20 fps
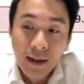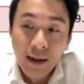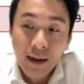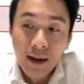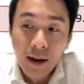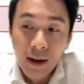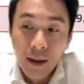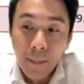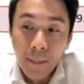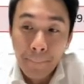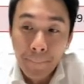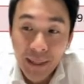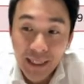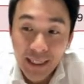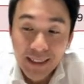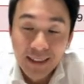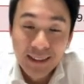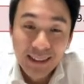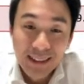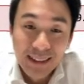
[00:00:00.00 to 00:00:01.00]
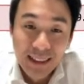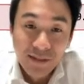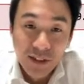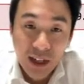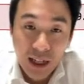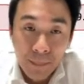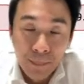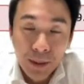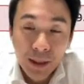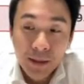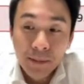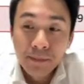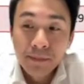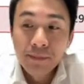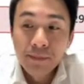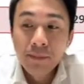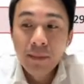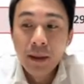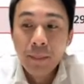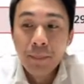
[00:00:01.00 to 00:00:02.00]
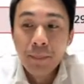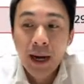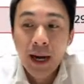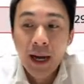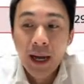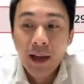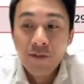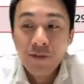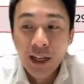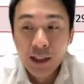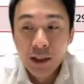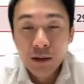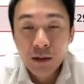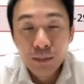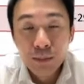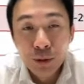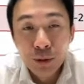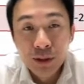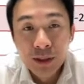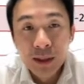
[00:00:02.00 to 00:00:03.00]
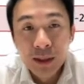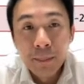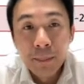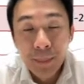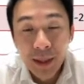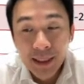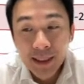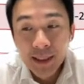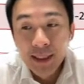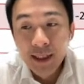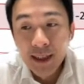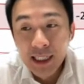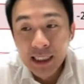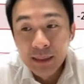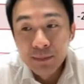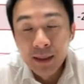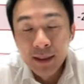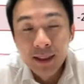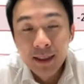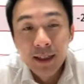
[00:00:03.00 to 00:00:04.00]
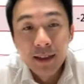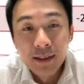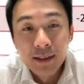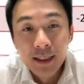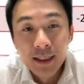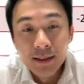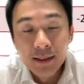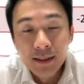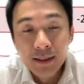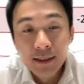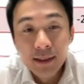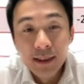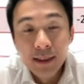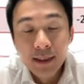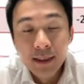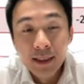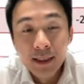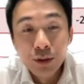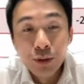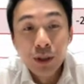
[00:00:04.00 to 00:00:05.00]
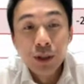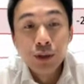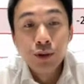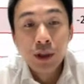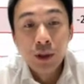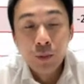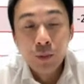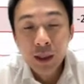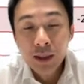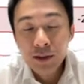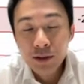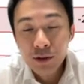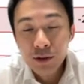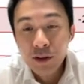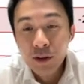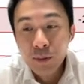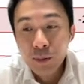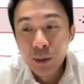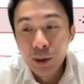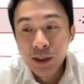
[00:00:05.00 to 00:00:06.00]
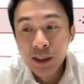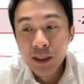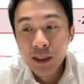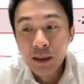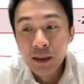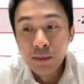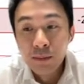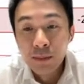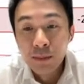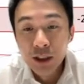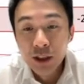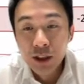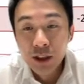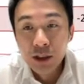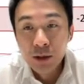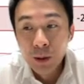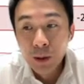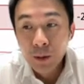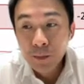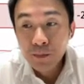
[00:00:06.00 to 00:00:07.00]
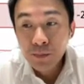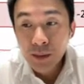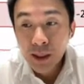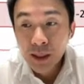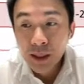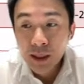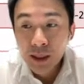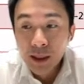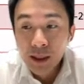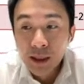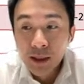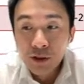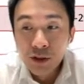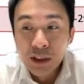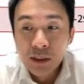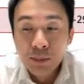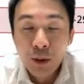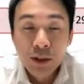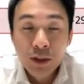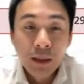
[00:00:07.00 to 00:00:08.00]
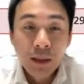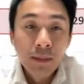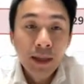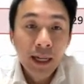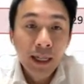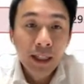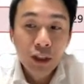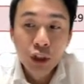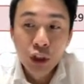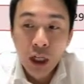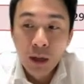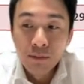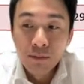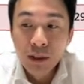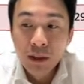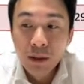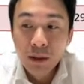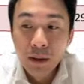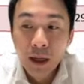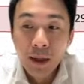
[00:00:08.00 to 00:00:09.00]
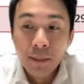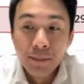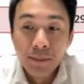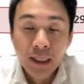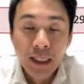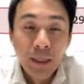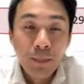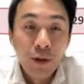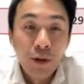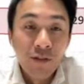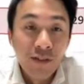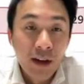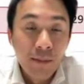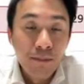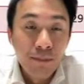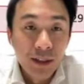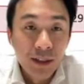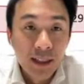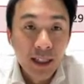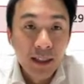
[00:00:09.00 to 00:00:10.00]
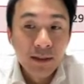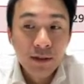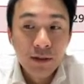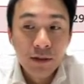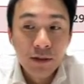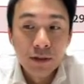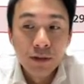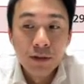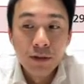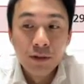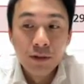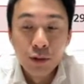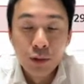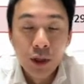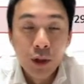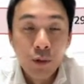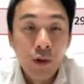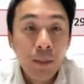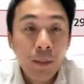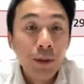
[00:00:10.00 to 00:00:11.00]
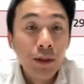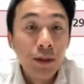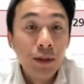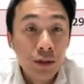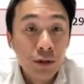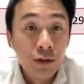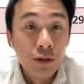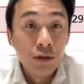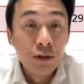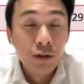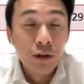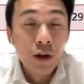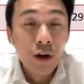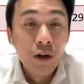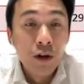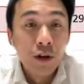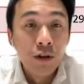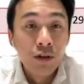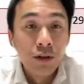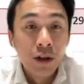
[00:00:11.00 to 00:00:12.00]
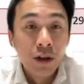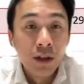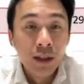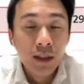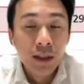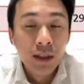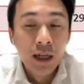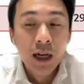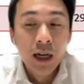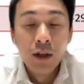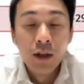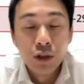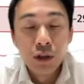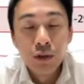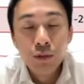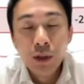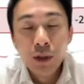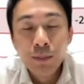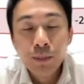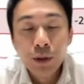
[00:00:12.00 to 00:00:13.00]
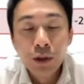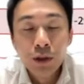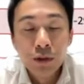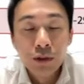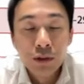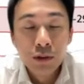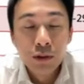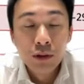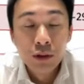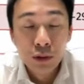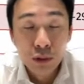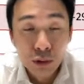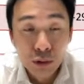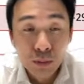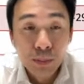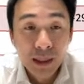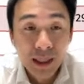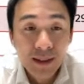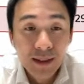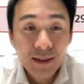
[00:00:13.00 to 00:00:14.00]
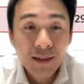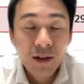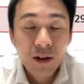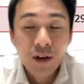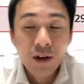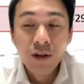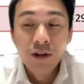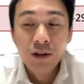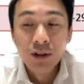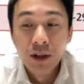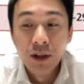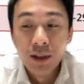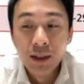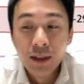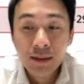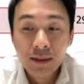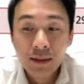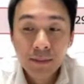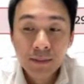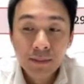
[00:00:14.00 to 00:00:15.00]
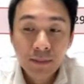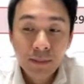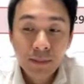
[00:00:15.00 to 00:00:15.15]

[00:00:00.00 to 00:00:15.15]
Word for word: uh, biggest developer by value, posted better than expected earnings uh, in 2021. So they reported in March as well. So its bottom line jumped 30.5% um, to 21.2 Hong Kong dollar, uh, 21.2 billion Hong Kong dollars.